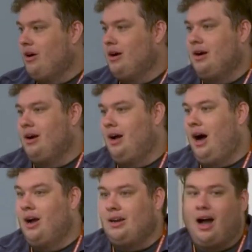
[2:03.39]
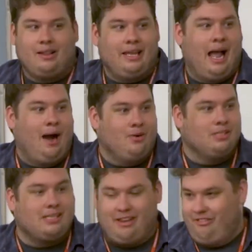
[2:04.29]
thankful that
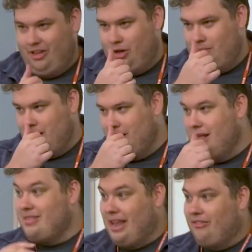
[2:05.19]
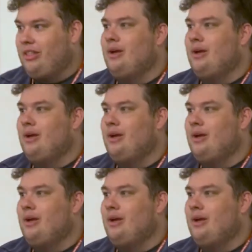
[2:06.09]
it didn't succeed.